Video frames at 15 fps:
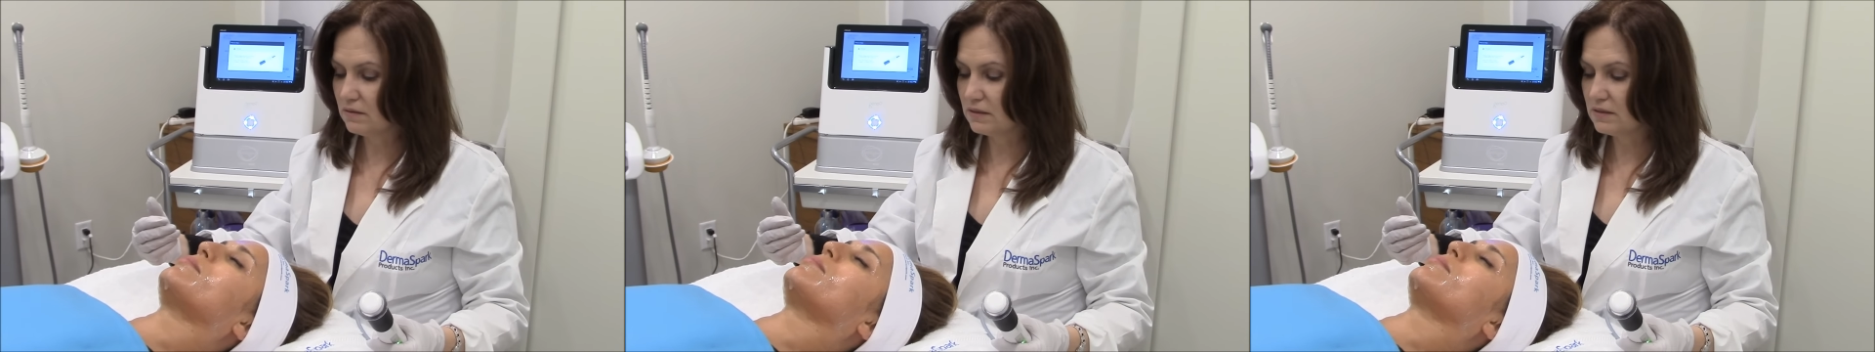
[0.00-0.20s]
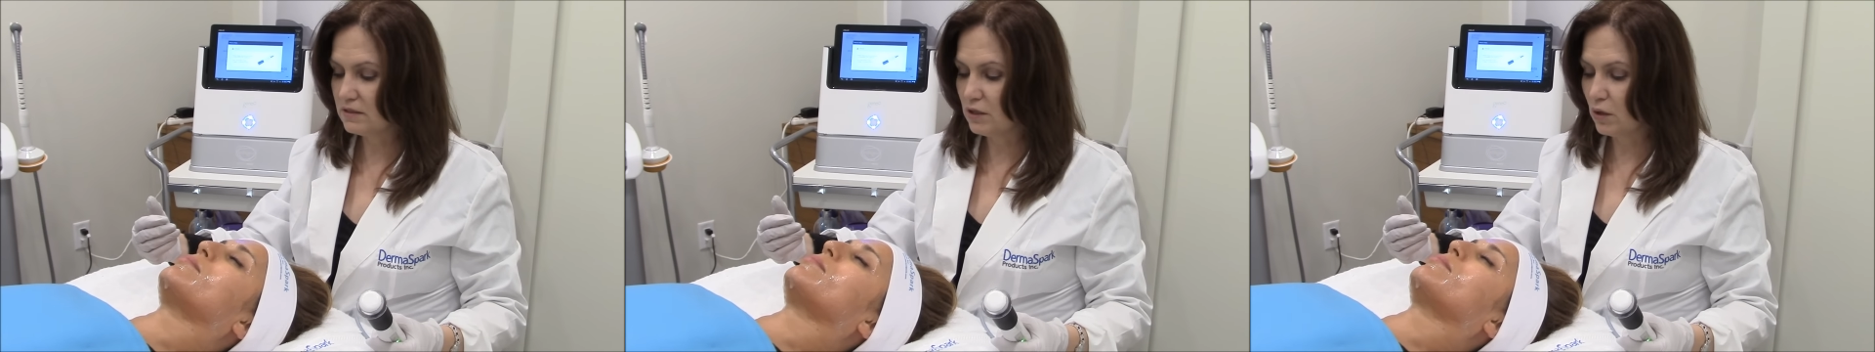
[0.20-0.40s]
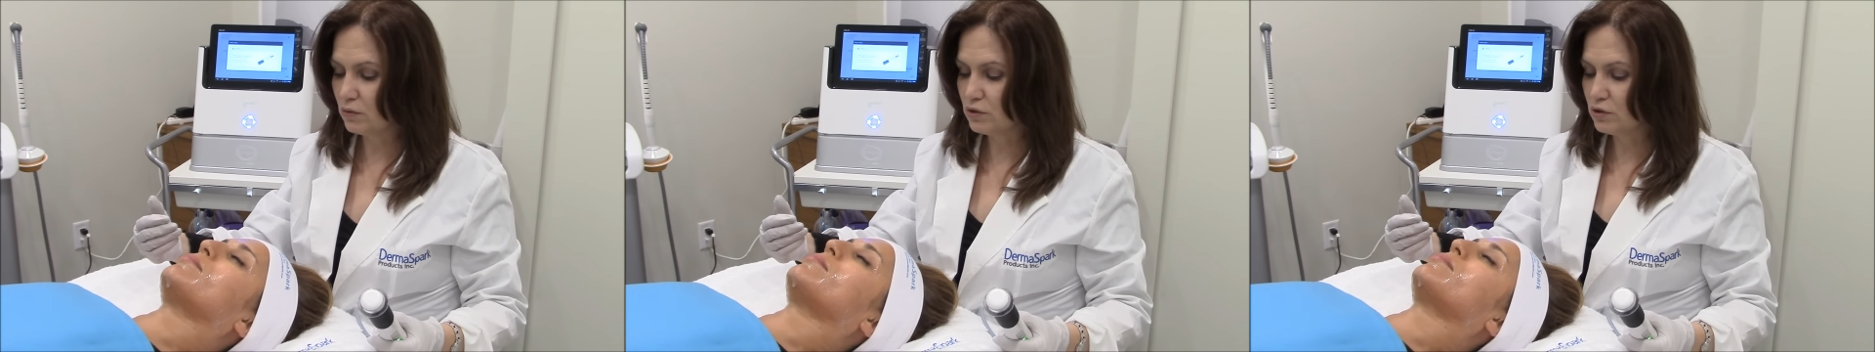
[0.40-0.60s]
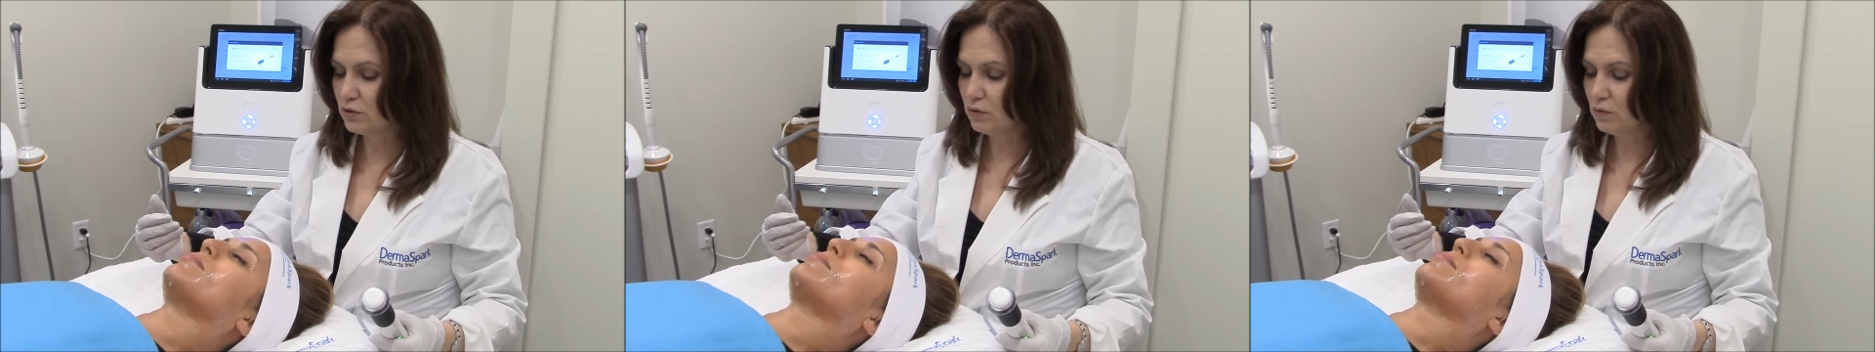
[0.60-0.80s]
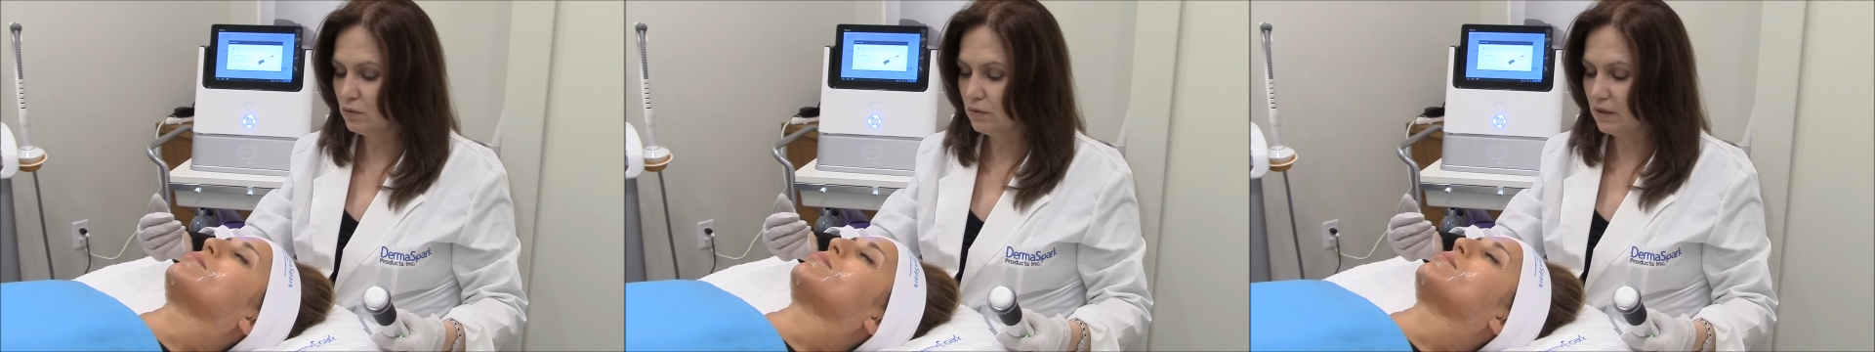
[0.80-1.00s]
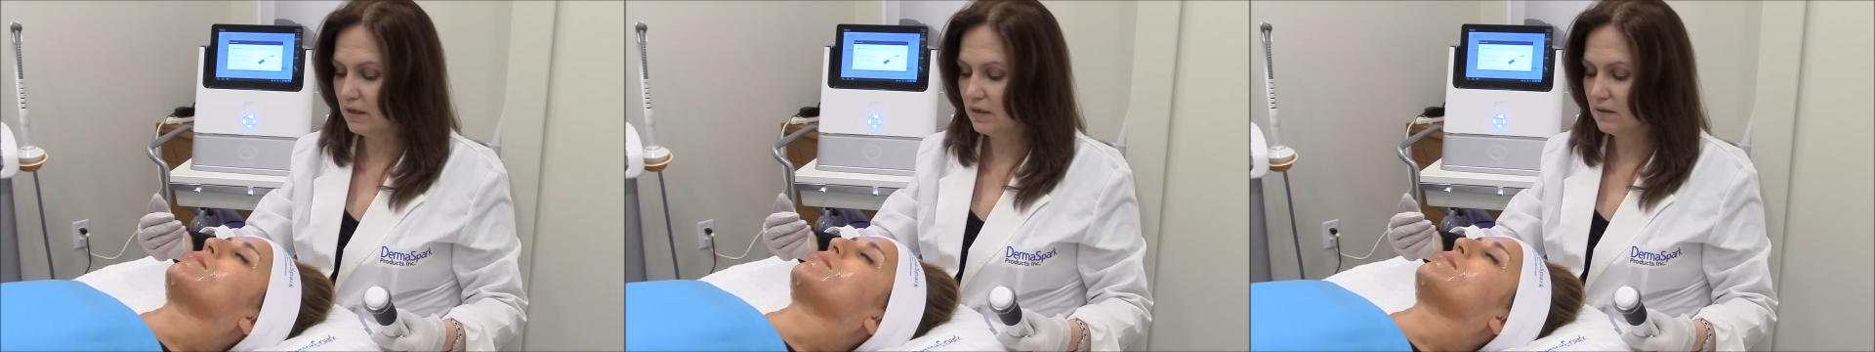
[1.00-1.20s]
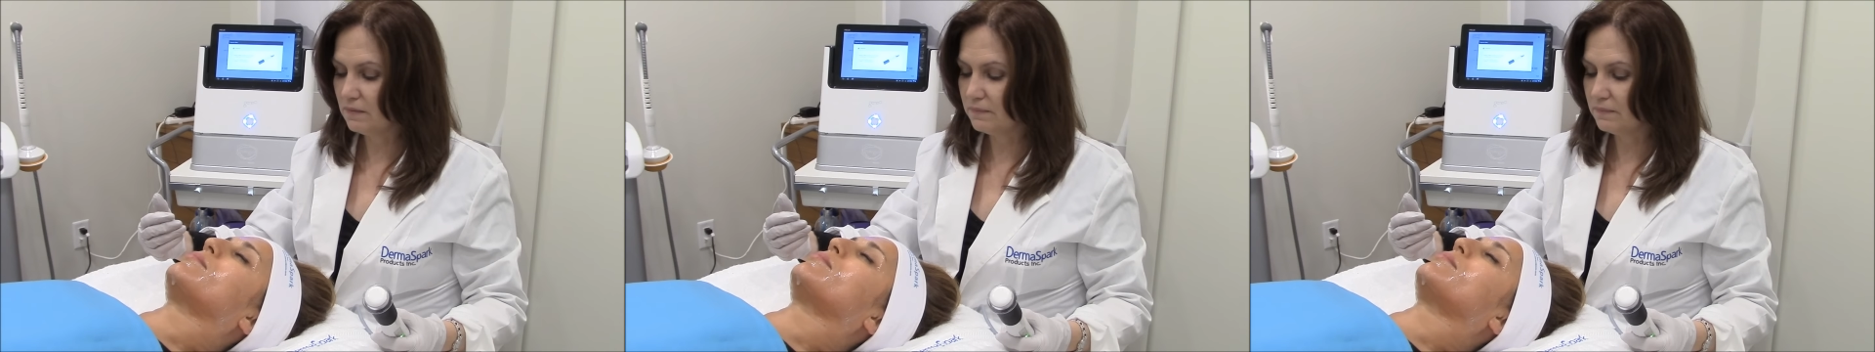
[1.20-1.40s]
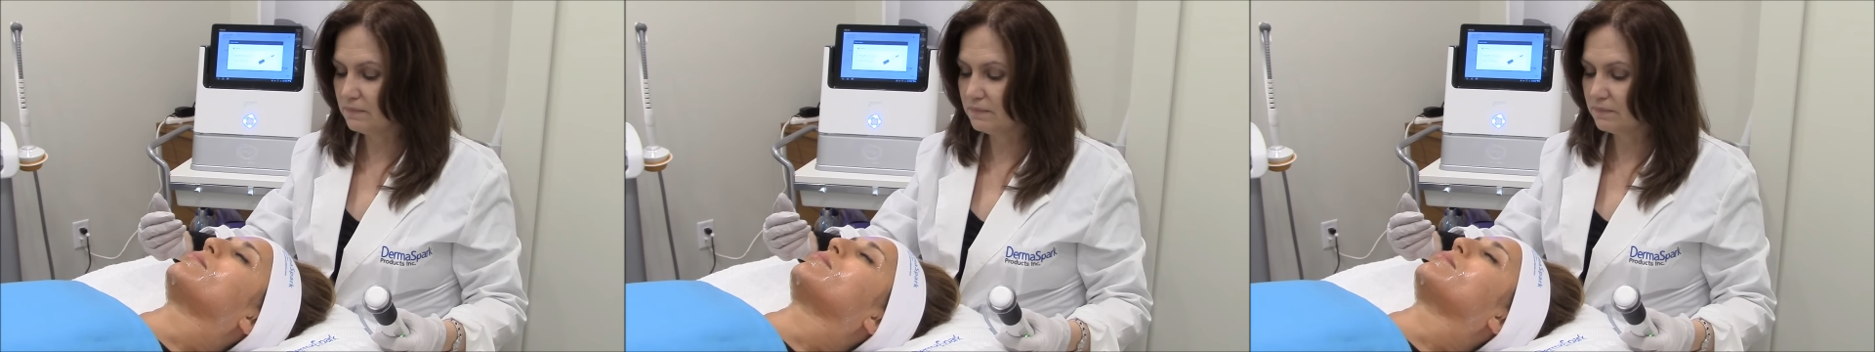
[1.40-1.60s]

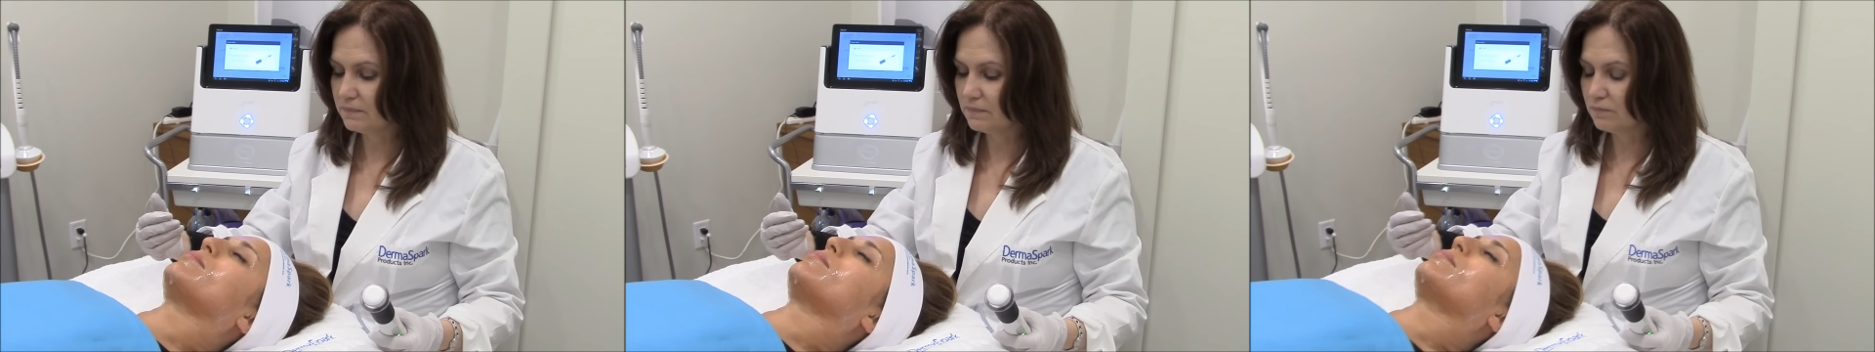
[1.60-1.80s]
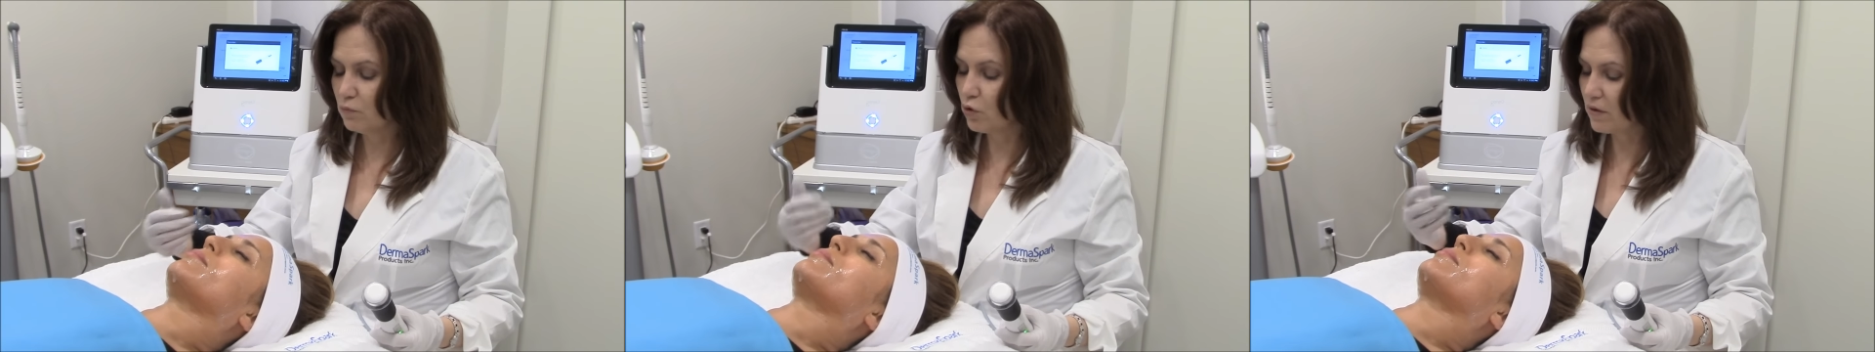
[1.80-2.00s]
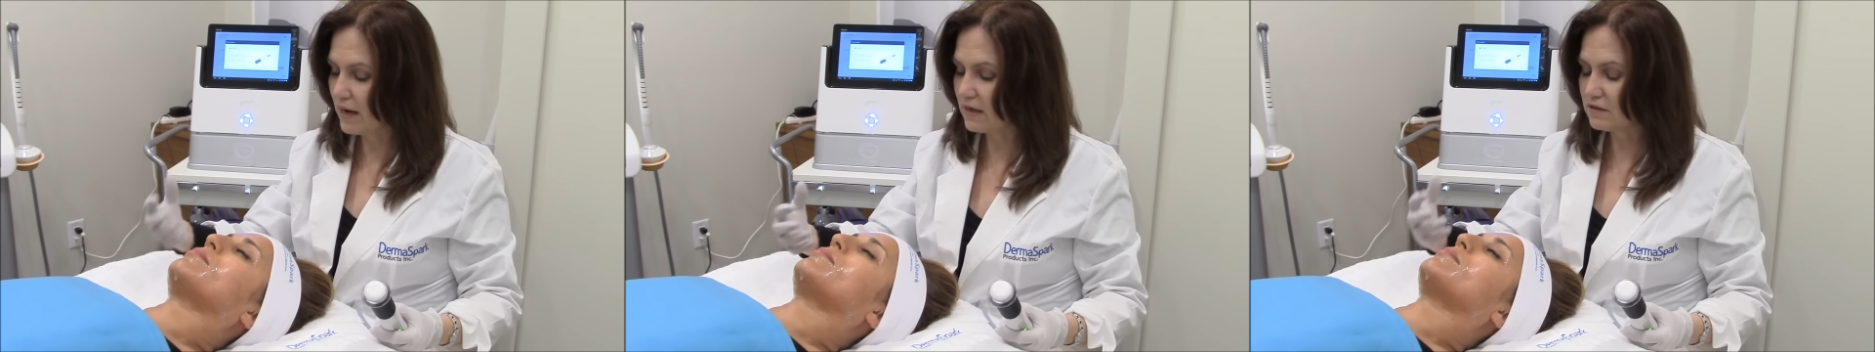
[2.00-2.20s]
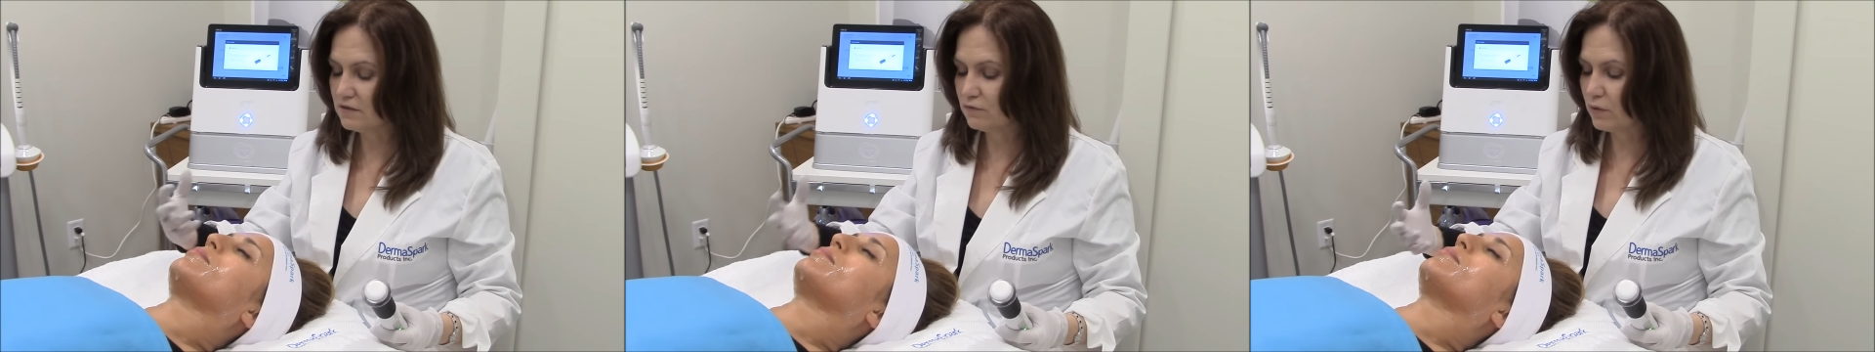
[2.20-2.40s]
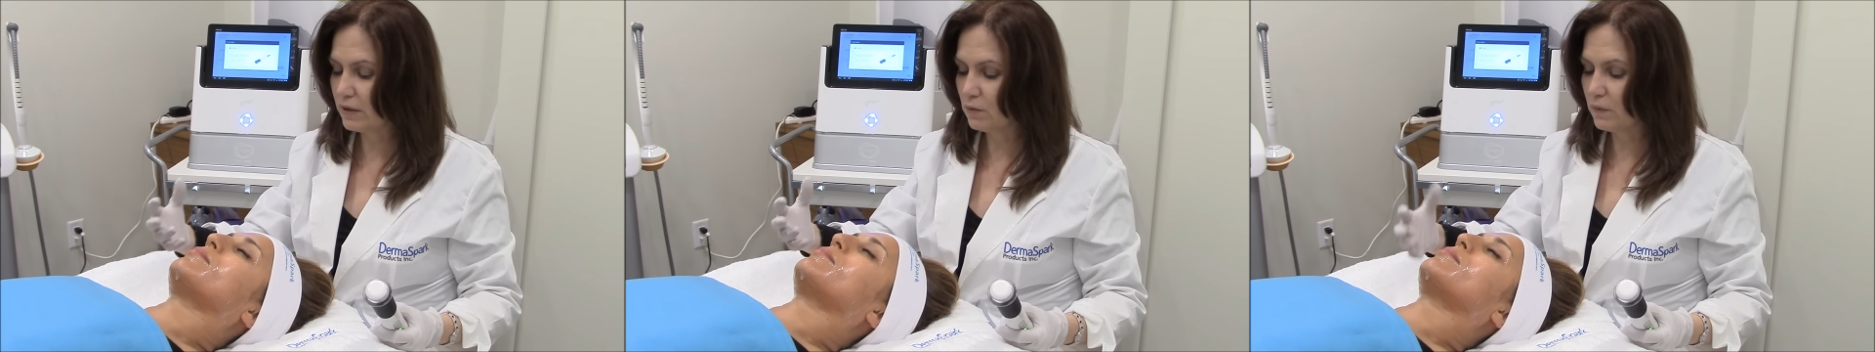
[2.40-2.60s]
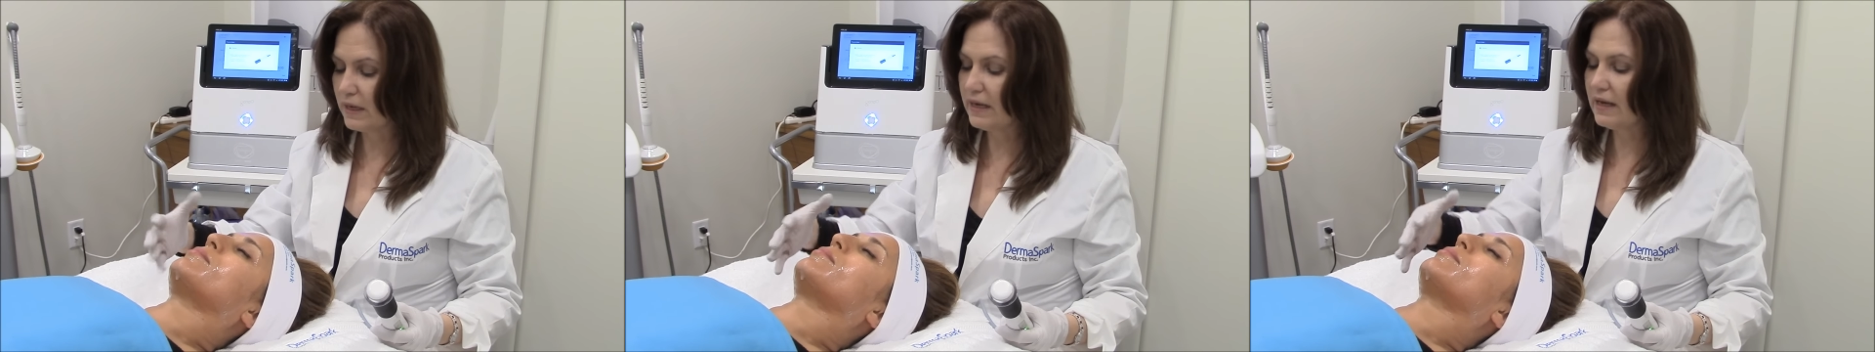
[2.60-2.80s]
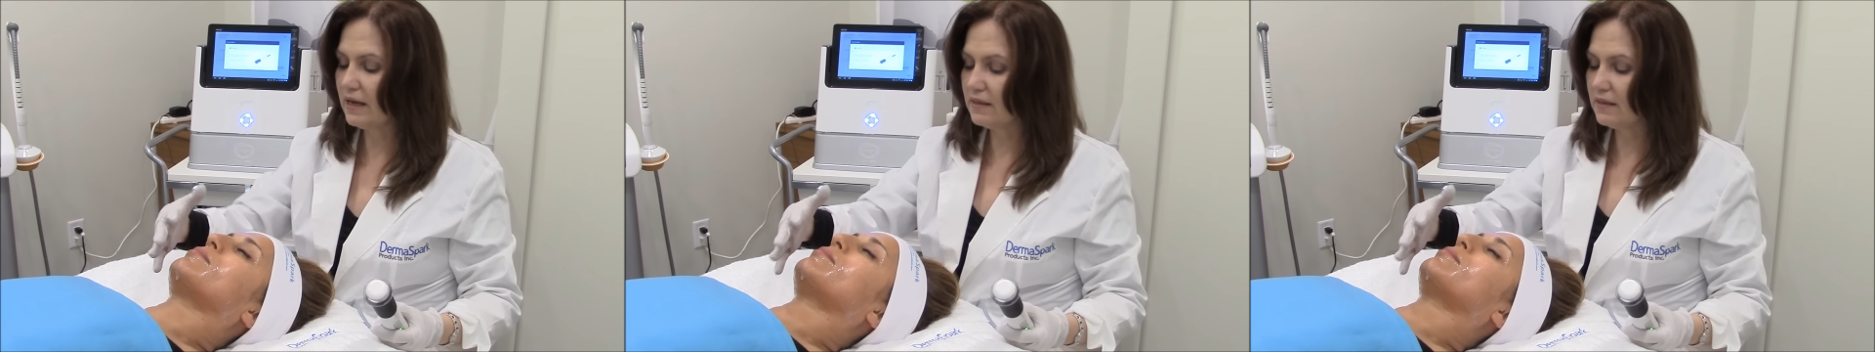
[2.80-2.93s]
CO2 more active right away,